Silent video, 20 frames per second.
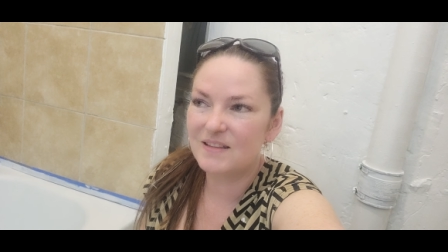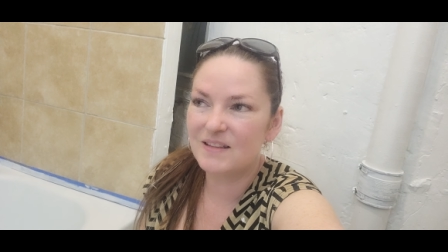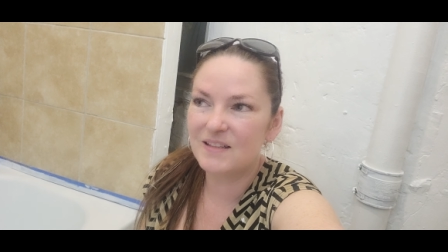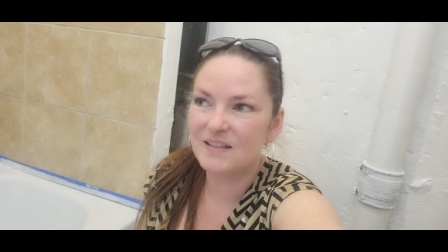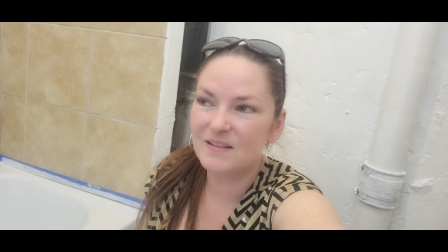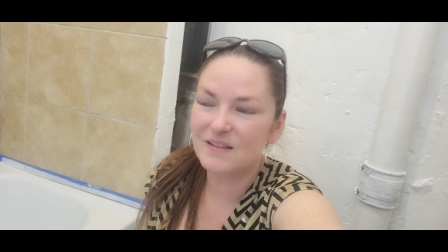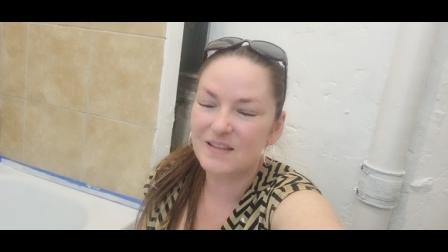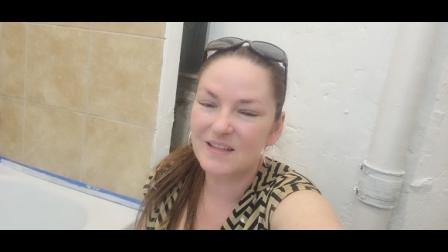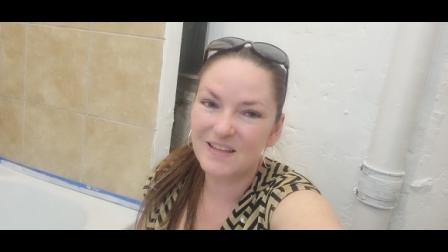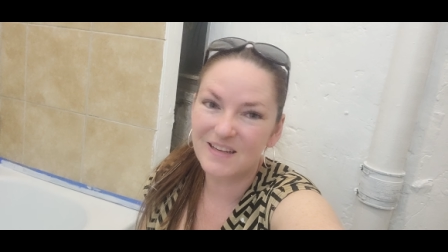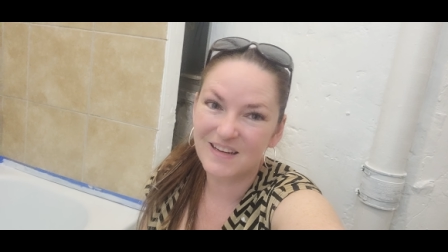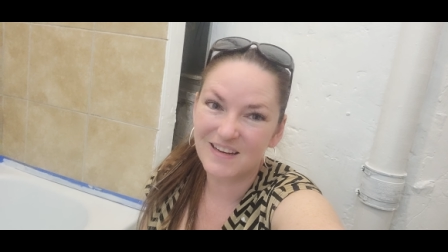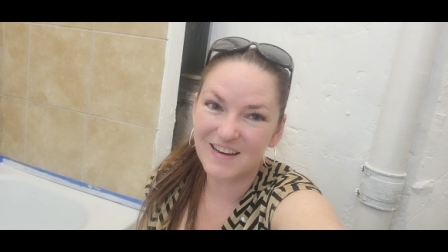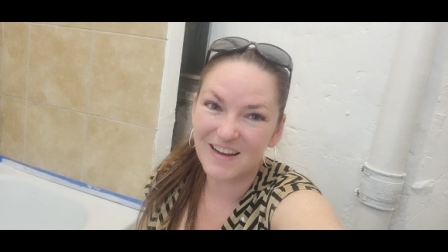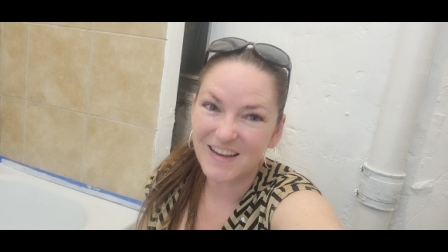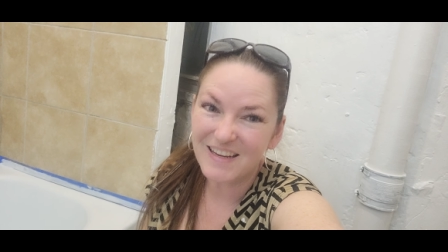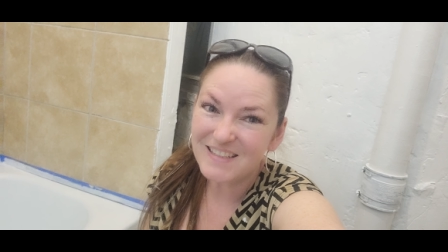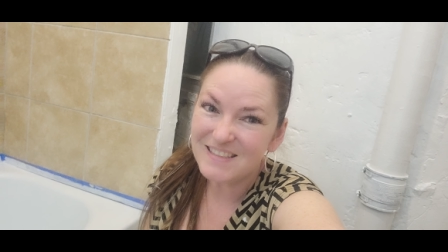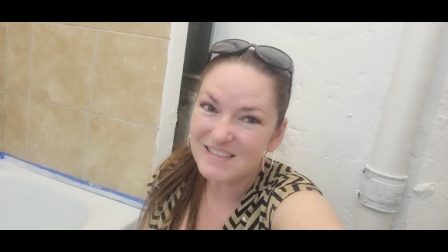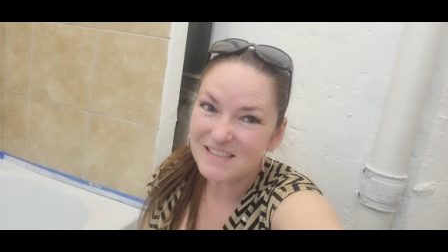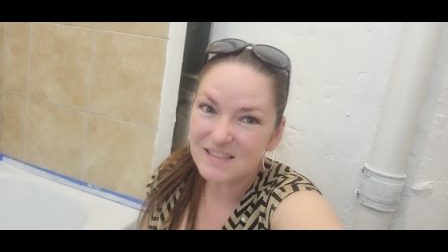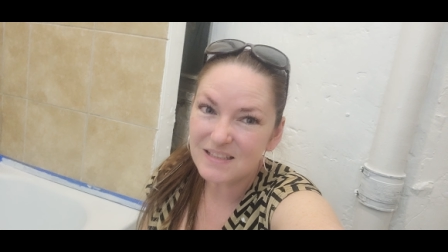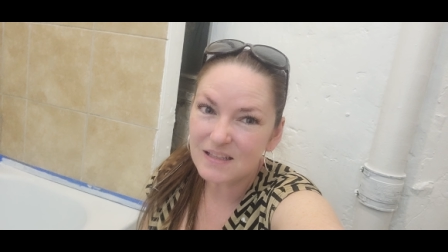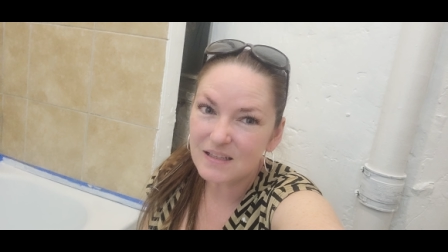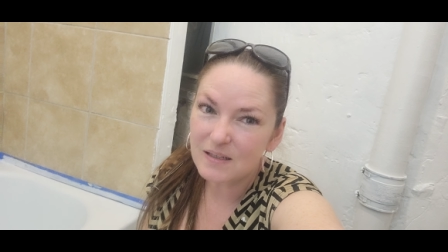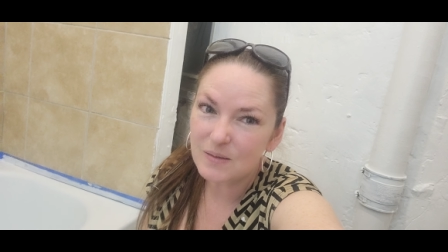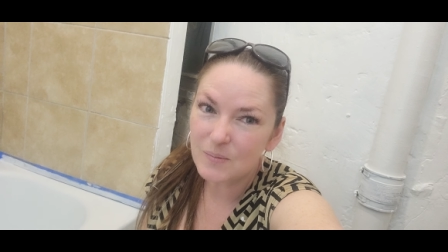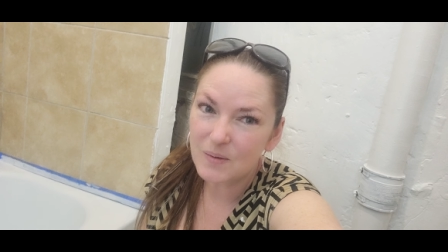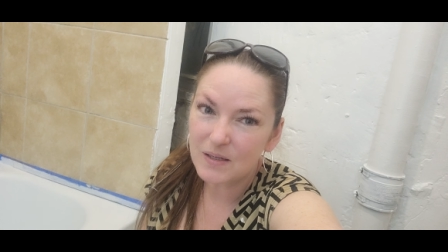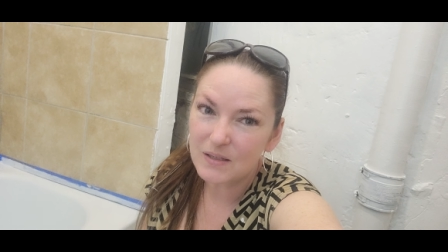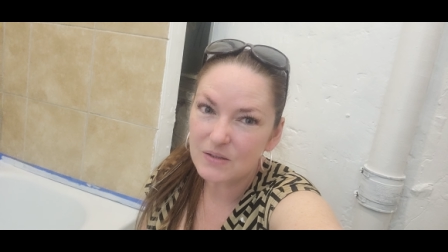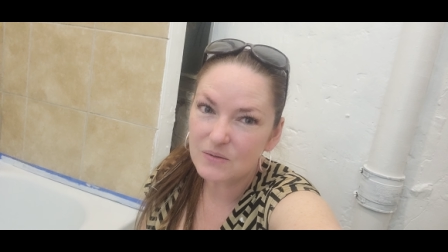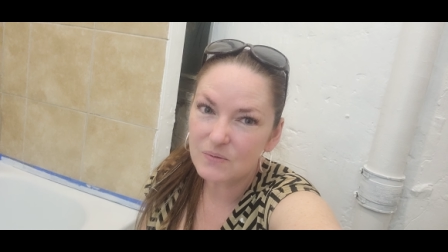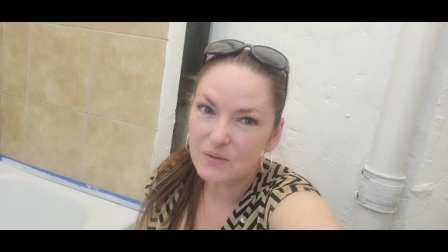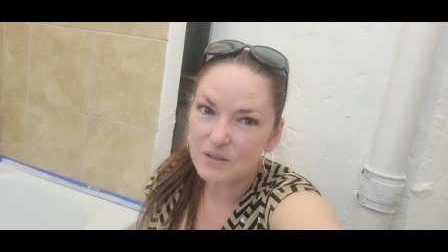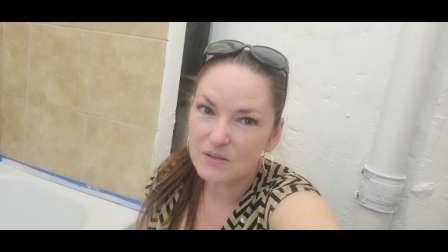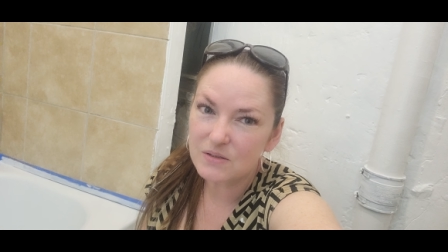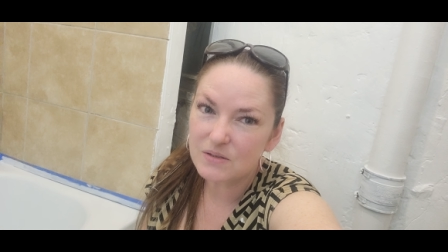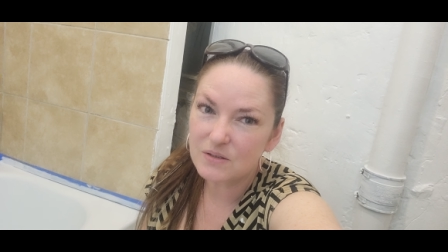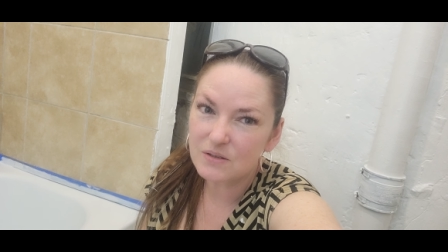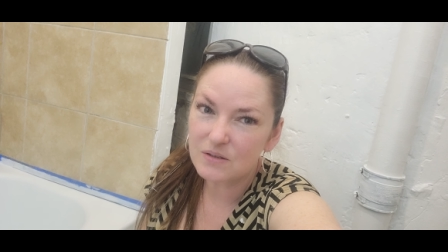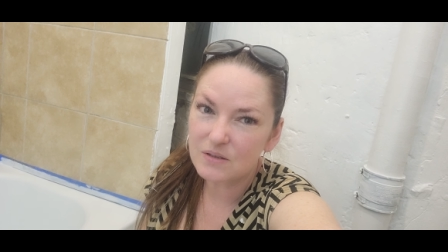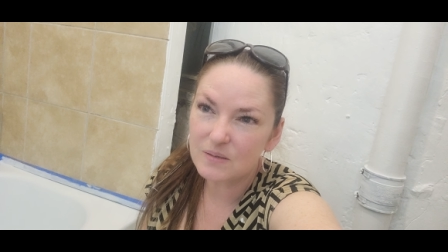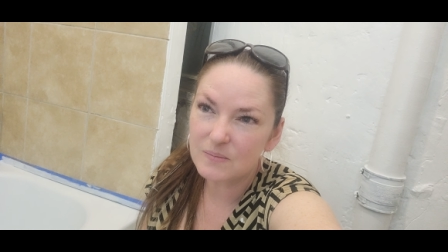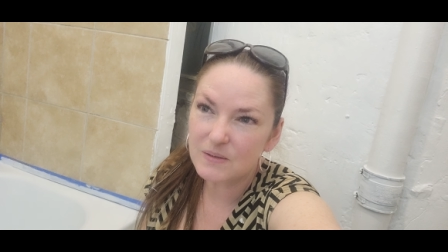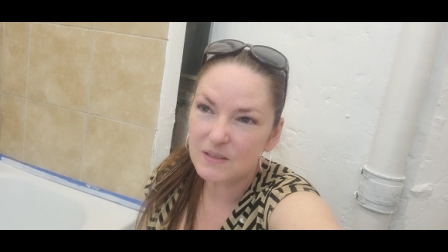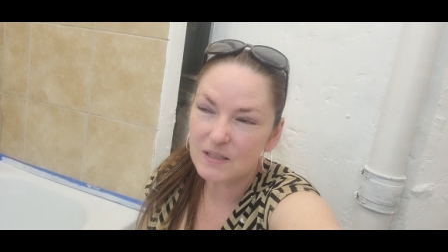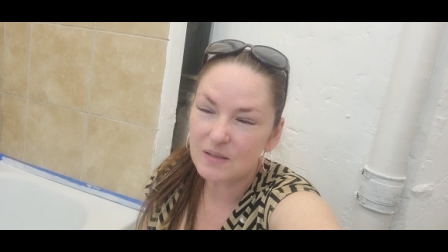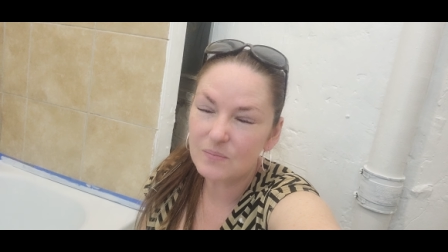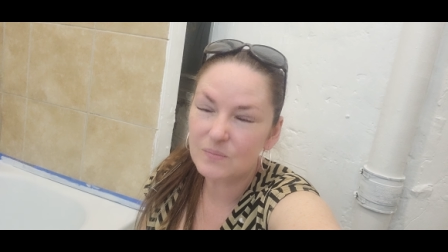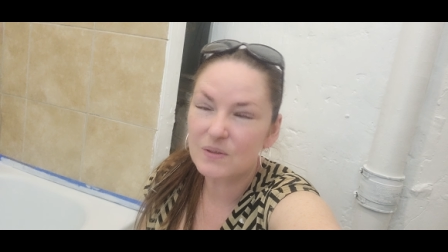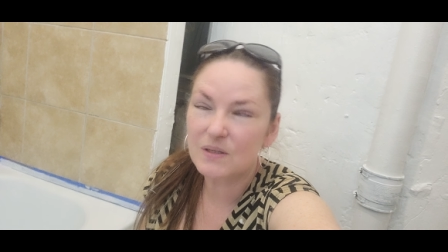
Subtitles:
The nice thing about the Rust-Oleum kit,